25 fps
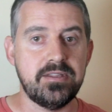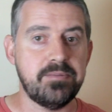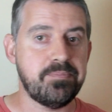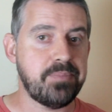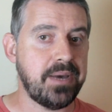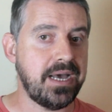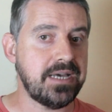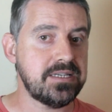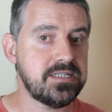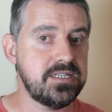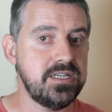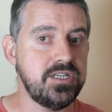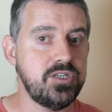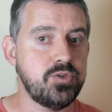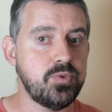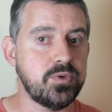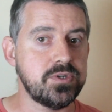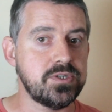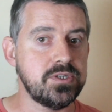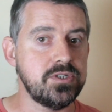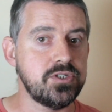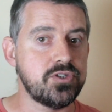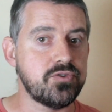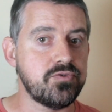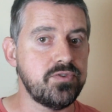passage
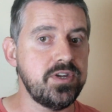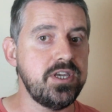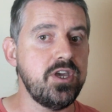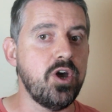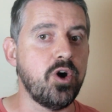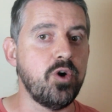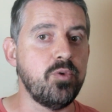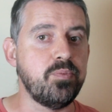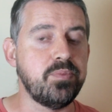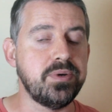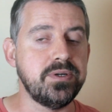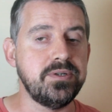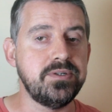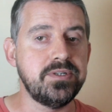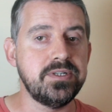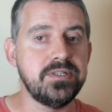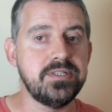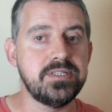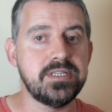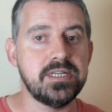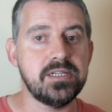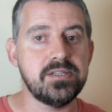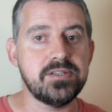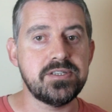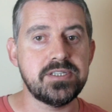wasn't reopened
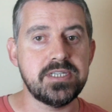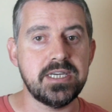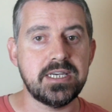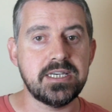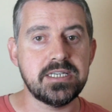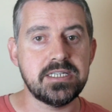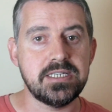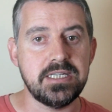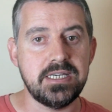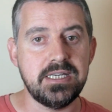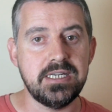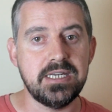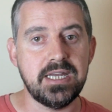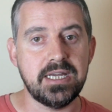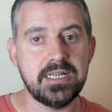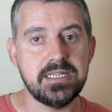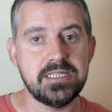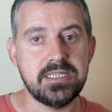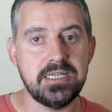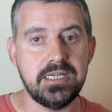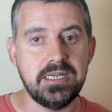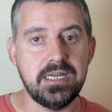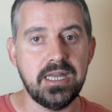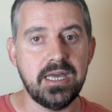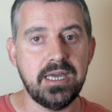until
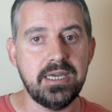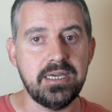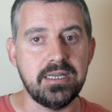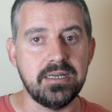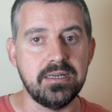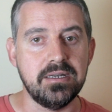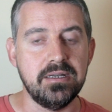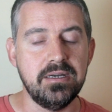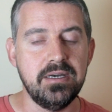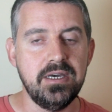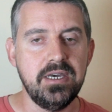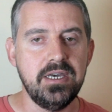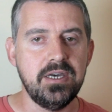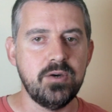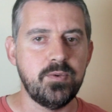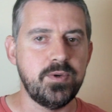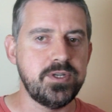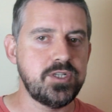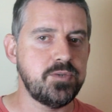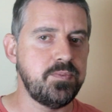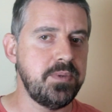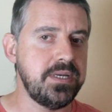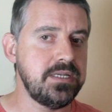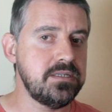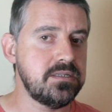1699,
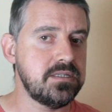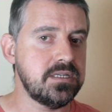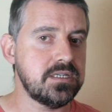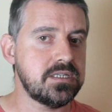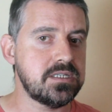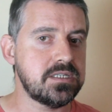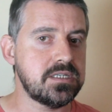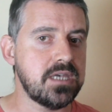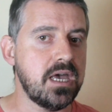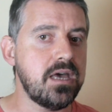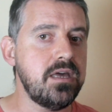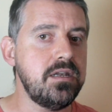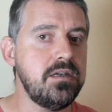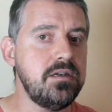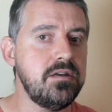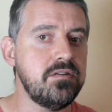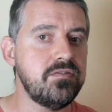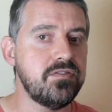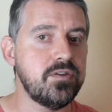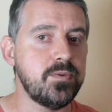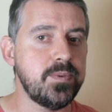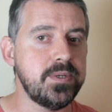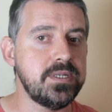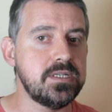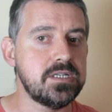which means the sun of
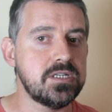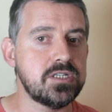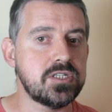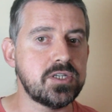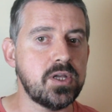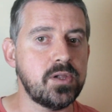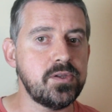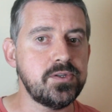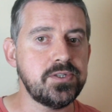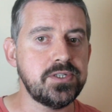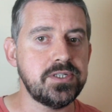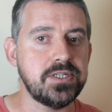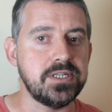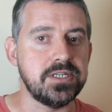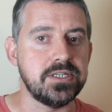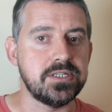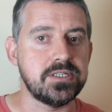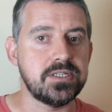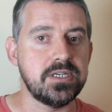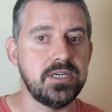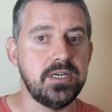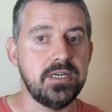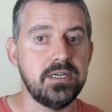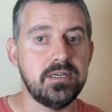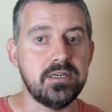the winter solstice
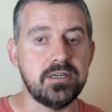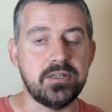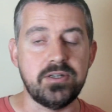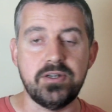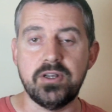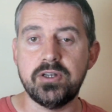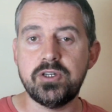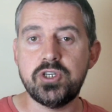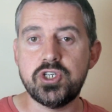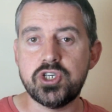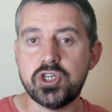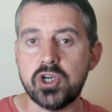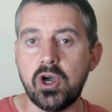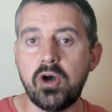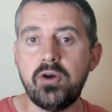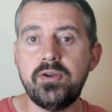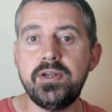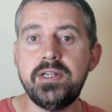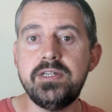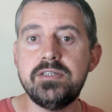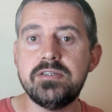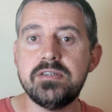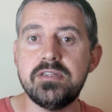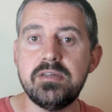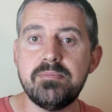had not shone
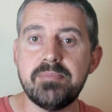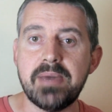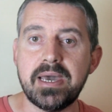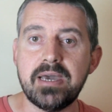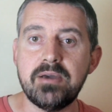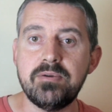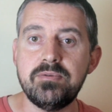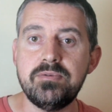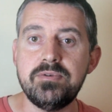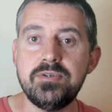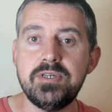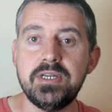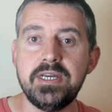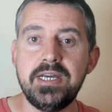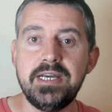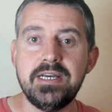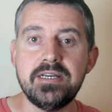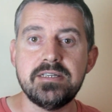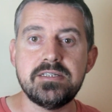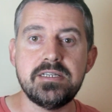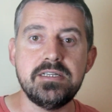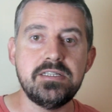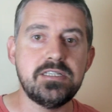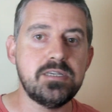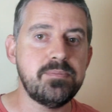into the mound
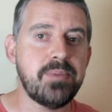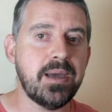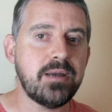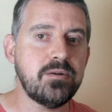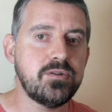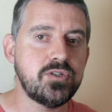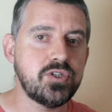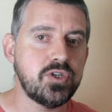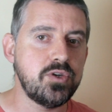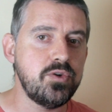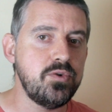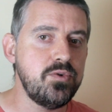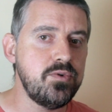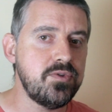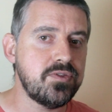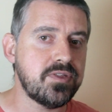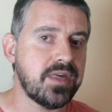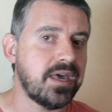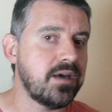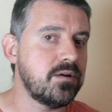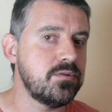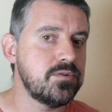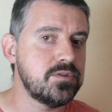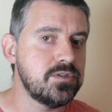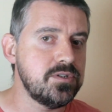since about
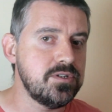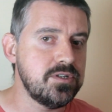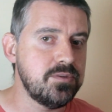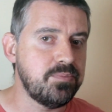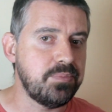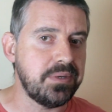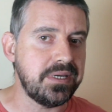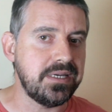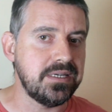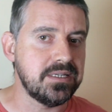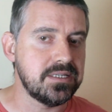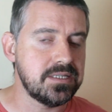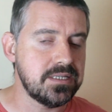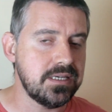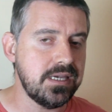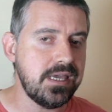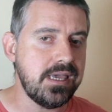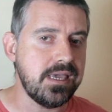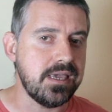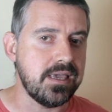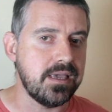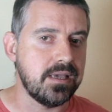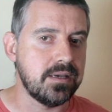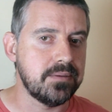2000 BC.